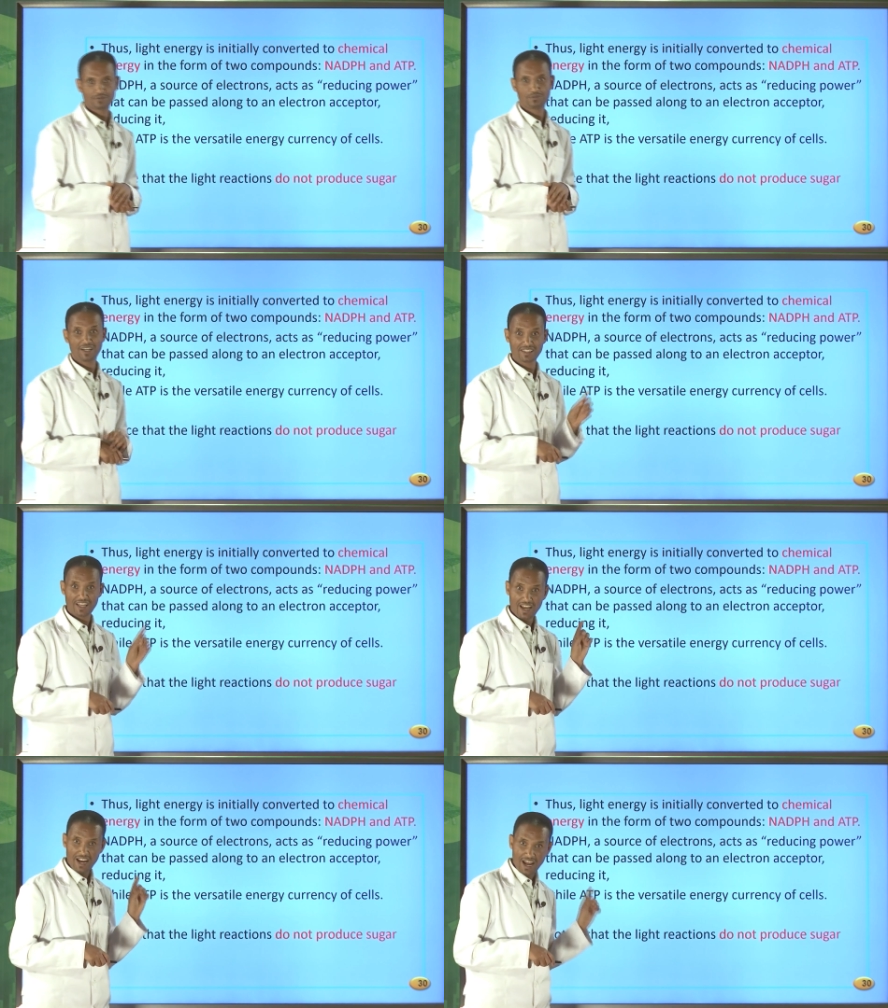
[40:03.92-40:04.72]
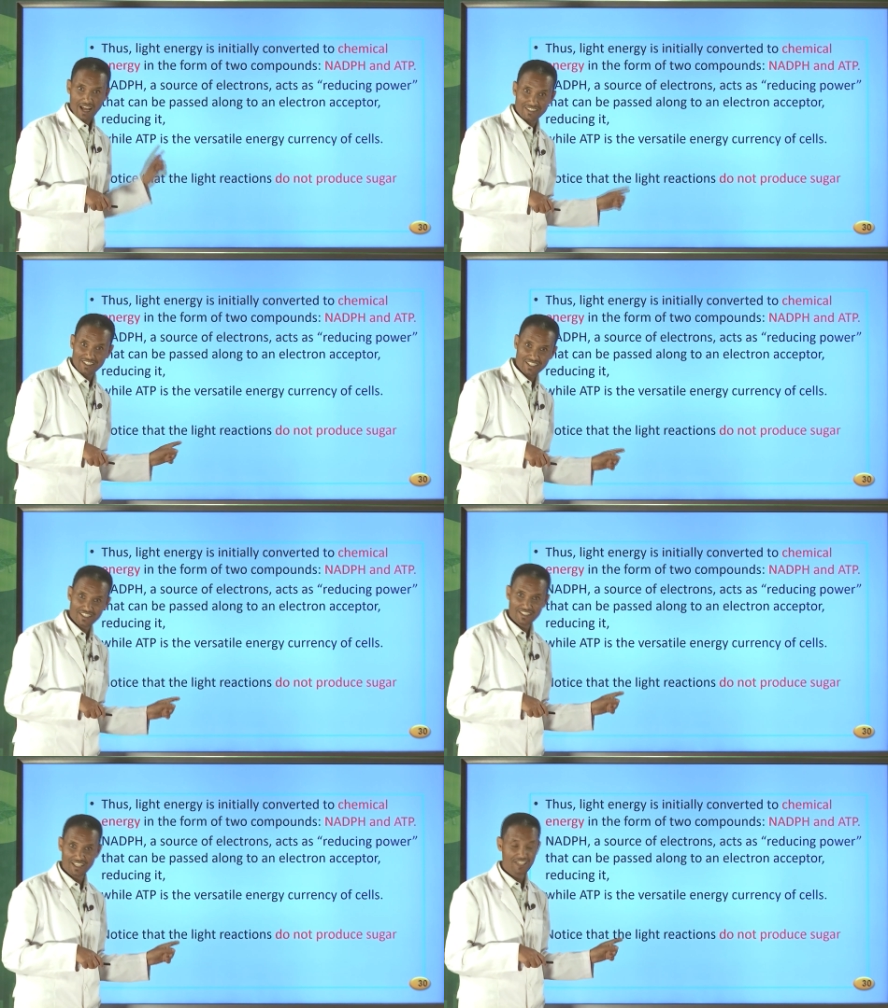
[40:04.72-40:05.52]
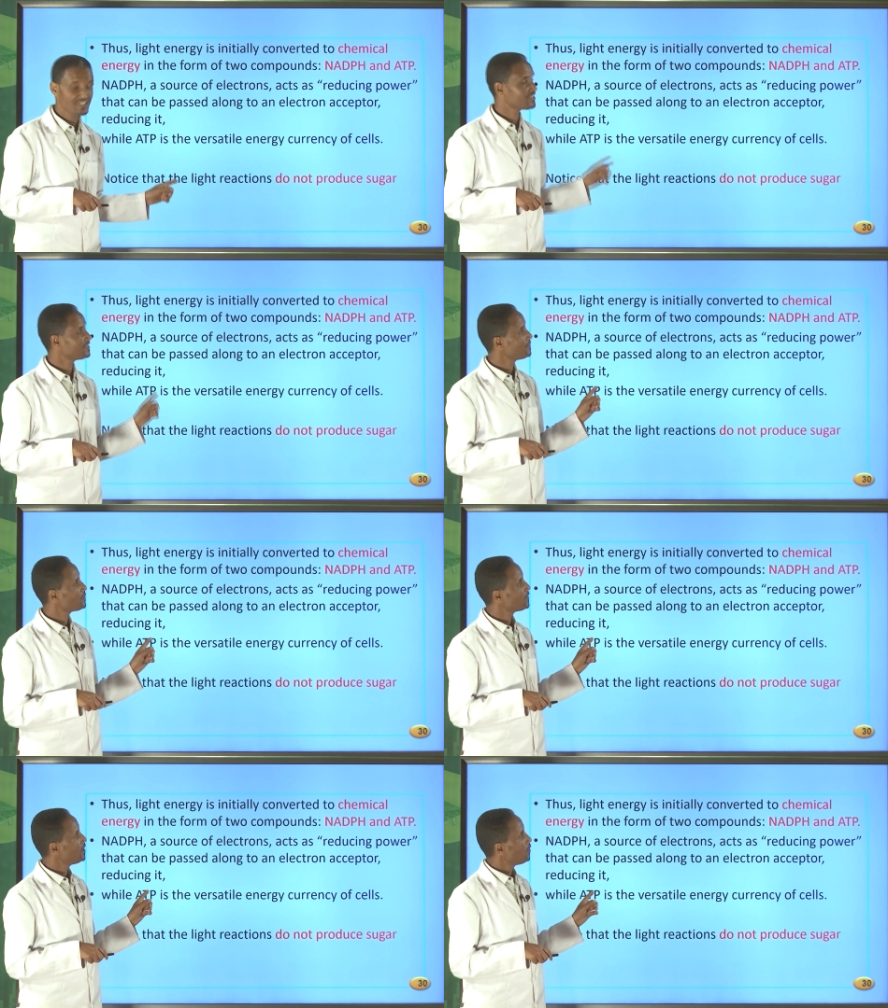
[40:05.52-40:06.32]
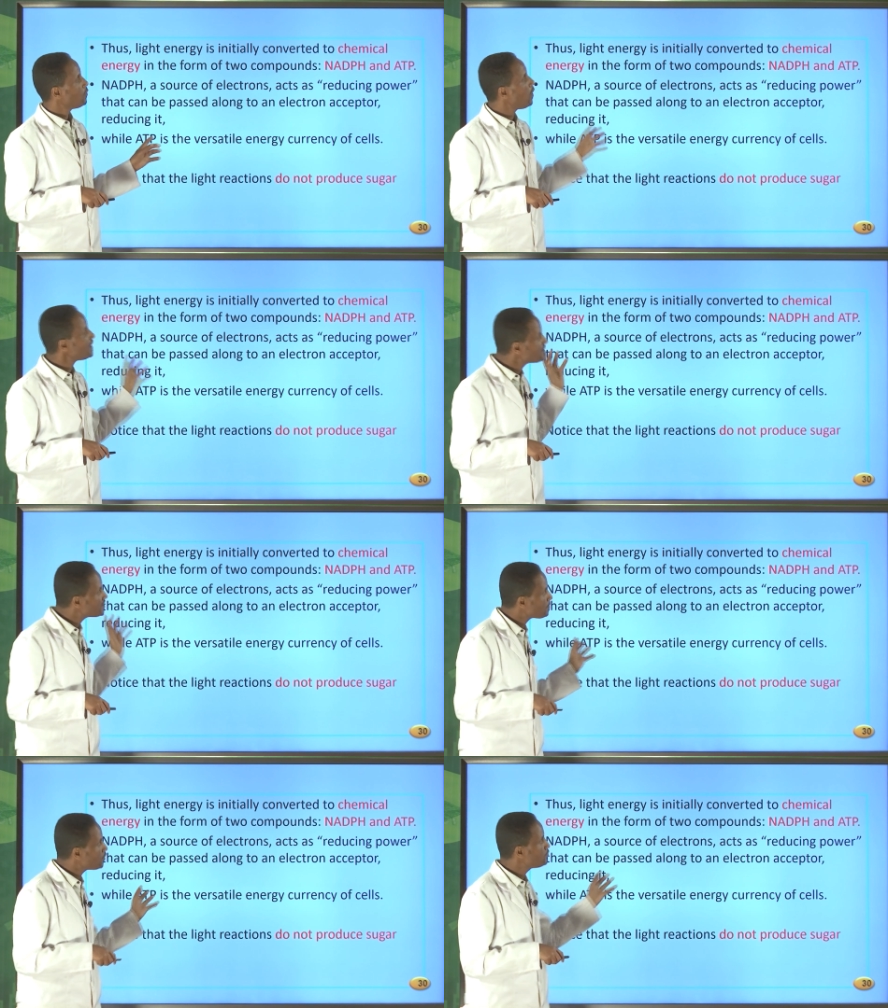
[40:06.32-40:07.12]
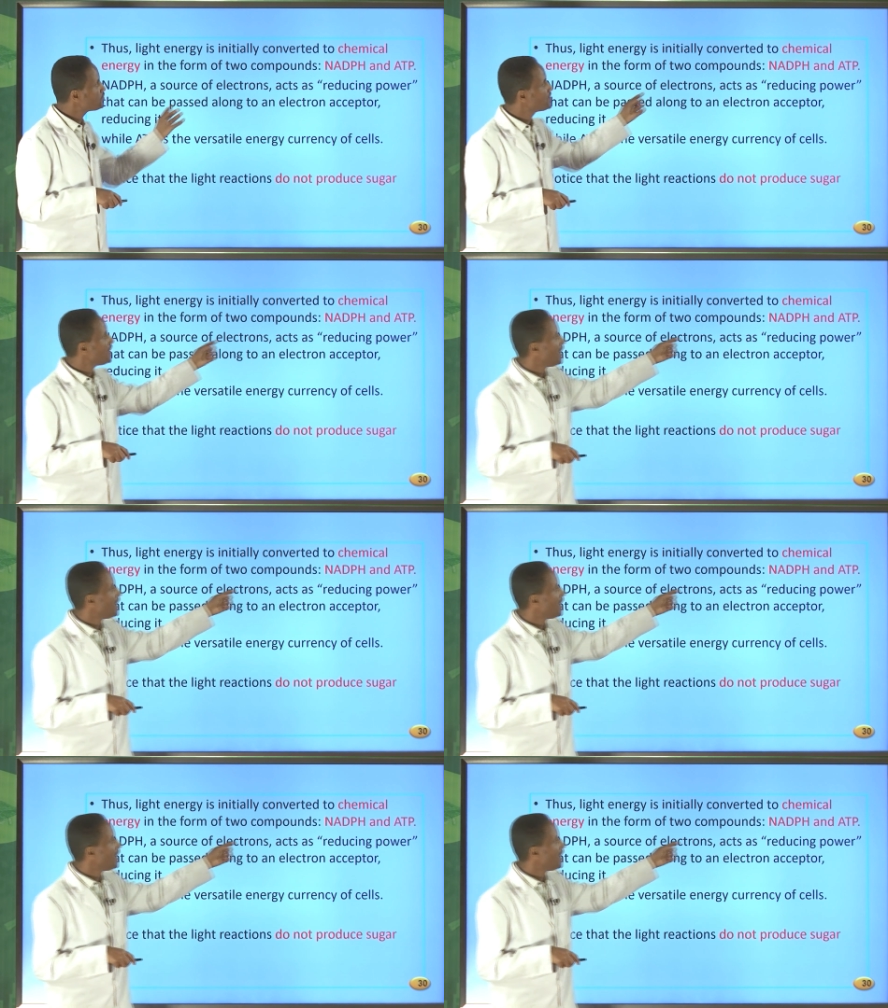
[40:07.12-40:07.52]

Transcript: But at this stage, what is produced